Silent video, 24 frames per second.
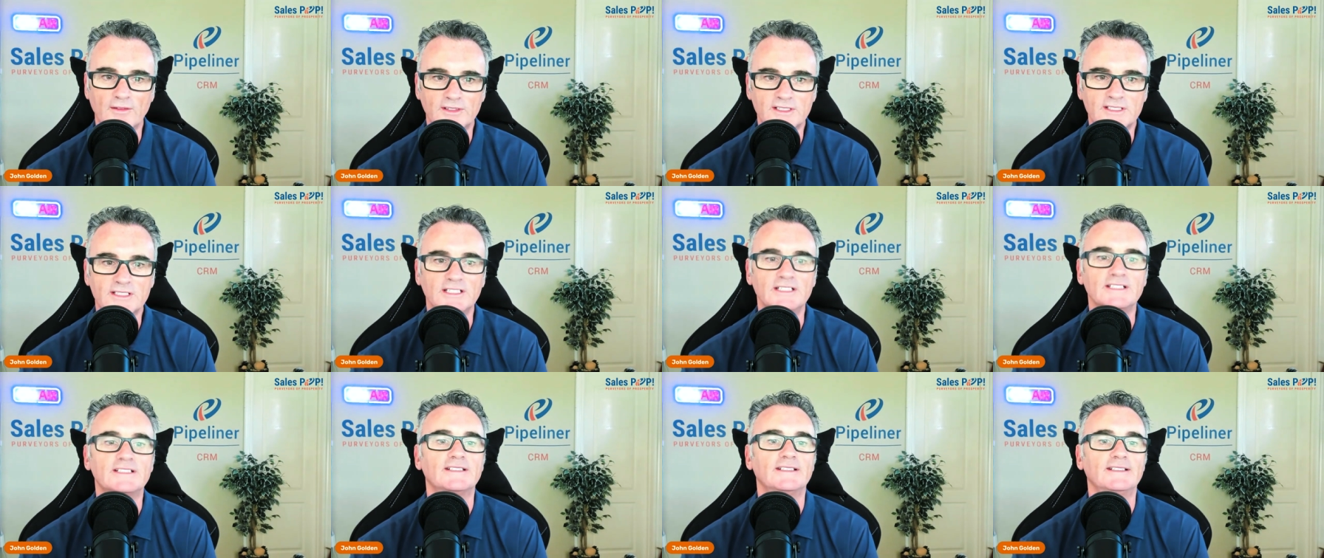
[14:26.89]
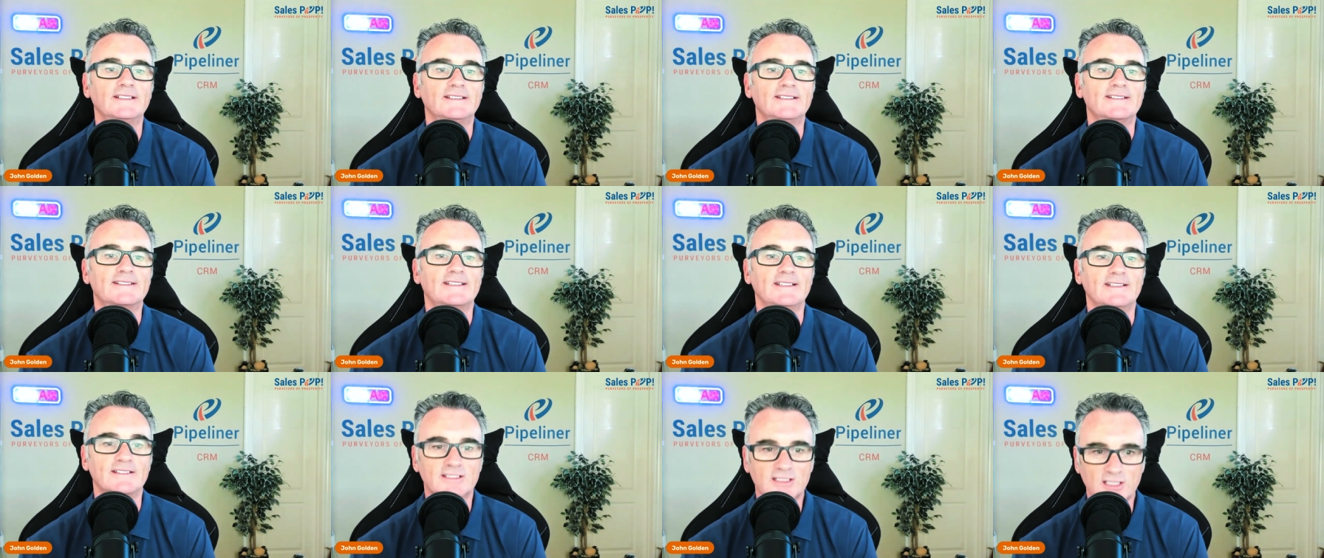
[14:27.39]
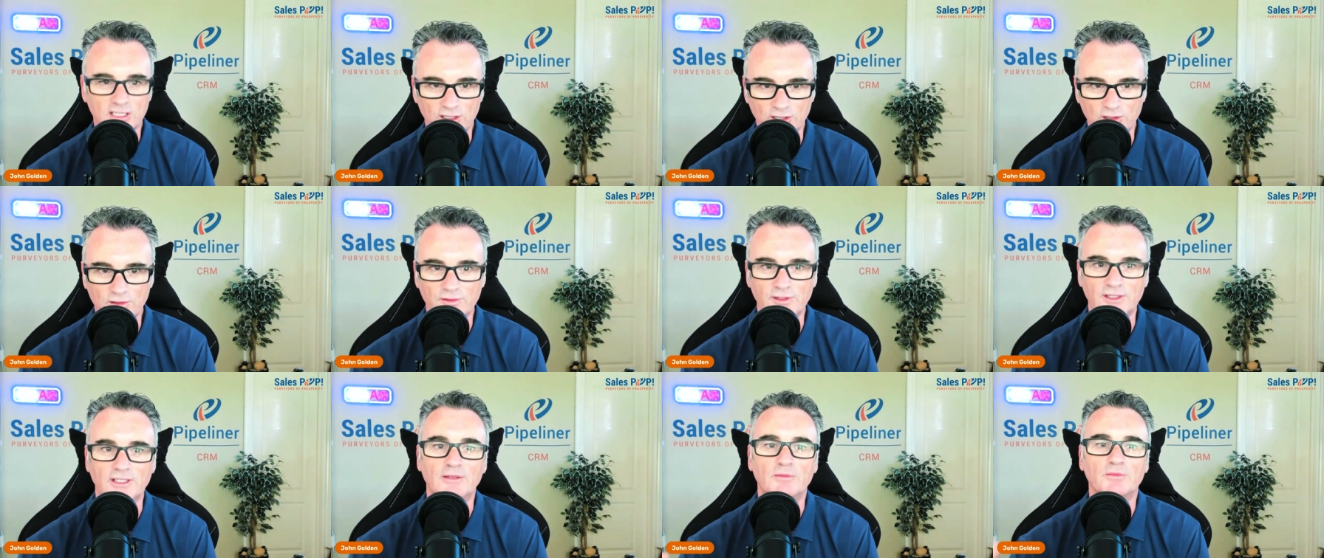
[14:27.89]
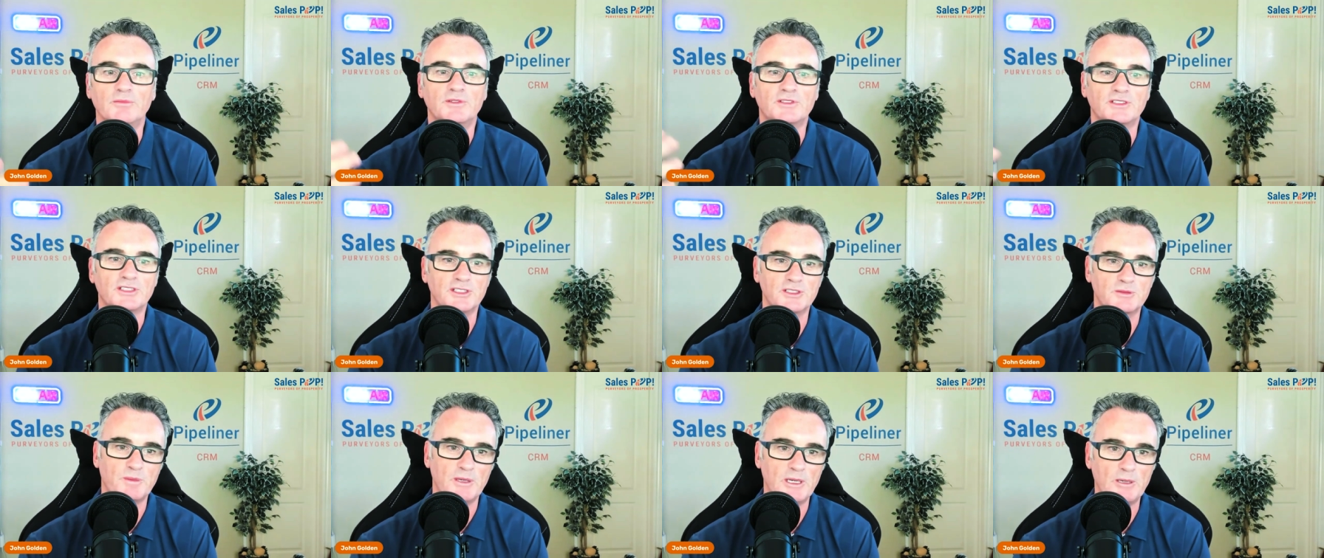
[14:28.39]
obviously since since COVID and
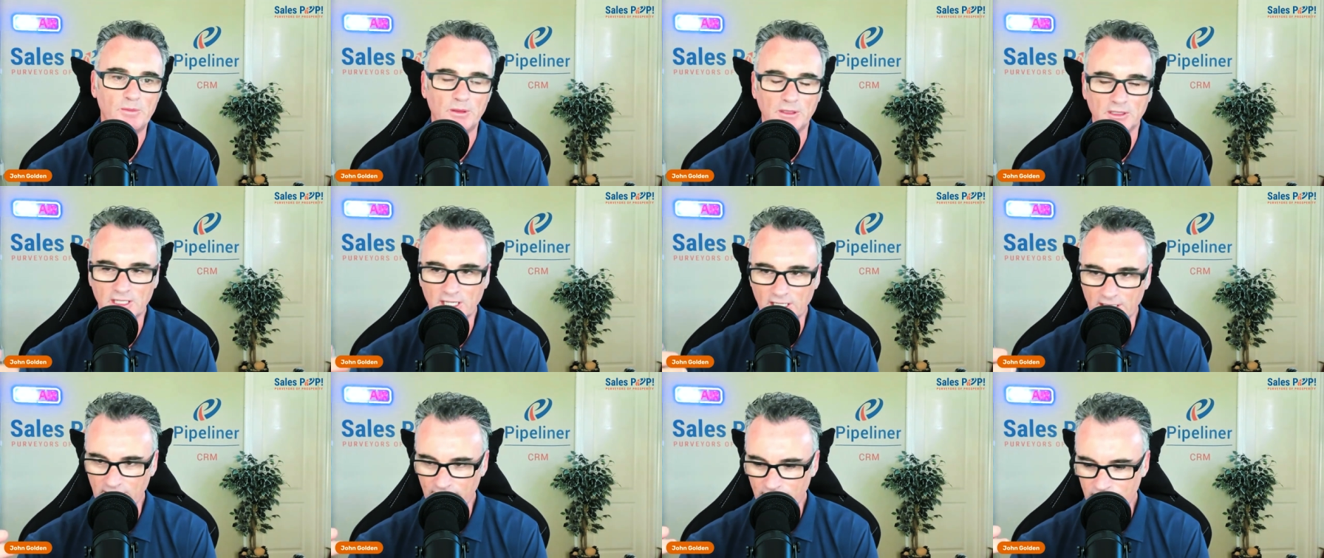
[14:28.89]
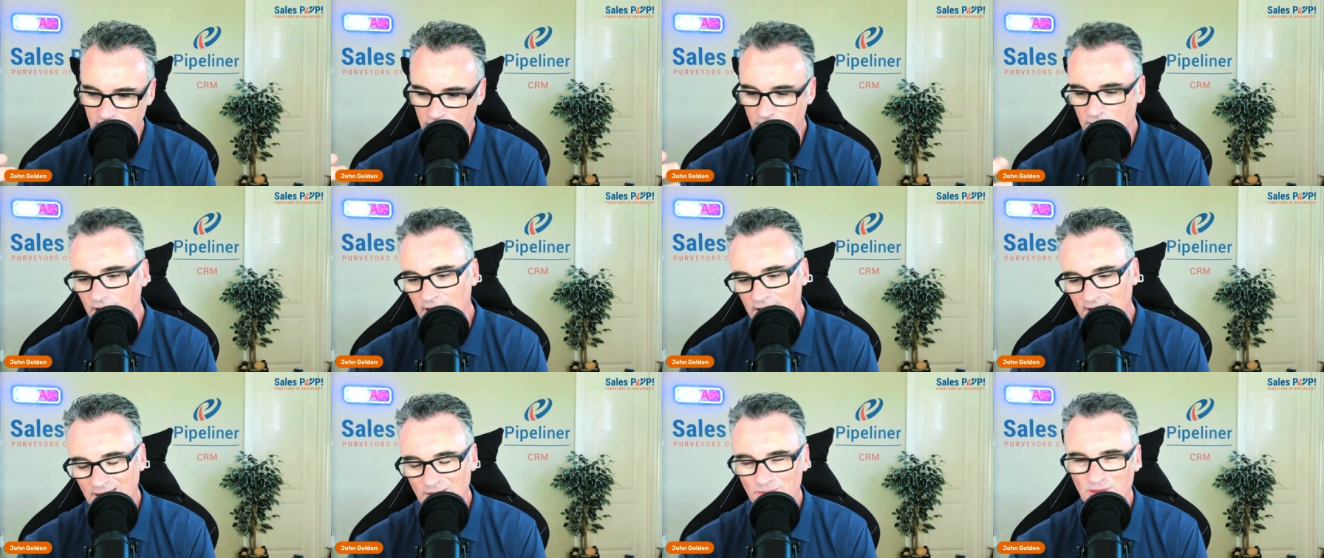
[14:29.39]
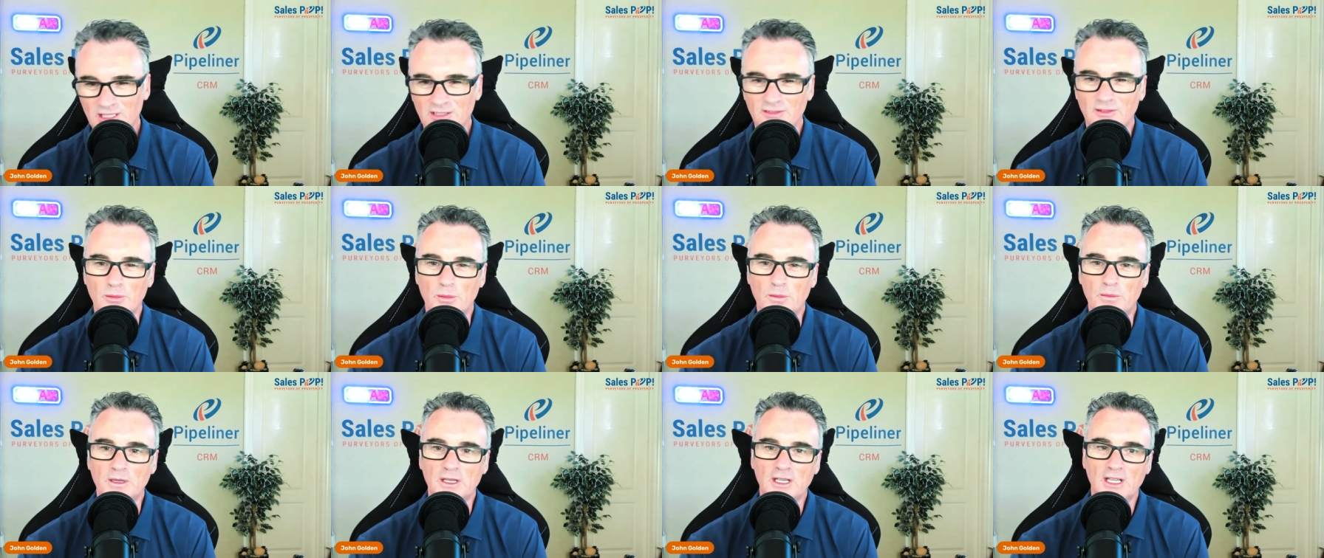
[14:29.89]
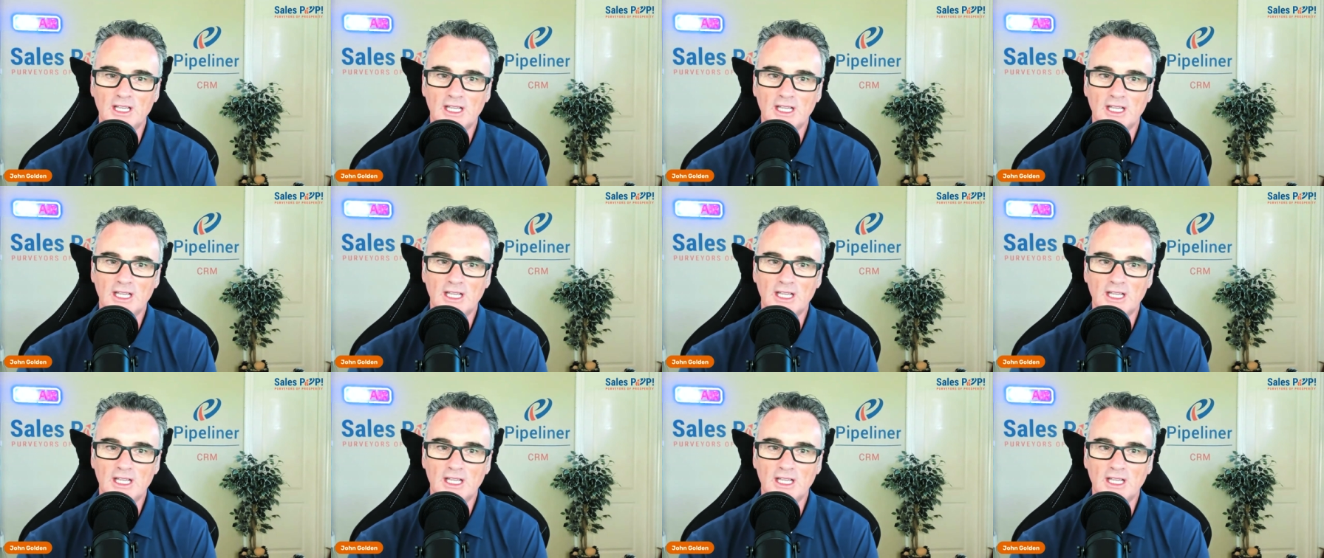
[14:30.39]
since people kind of took a little bit of a,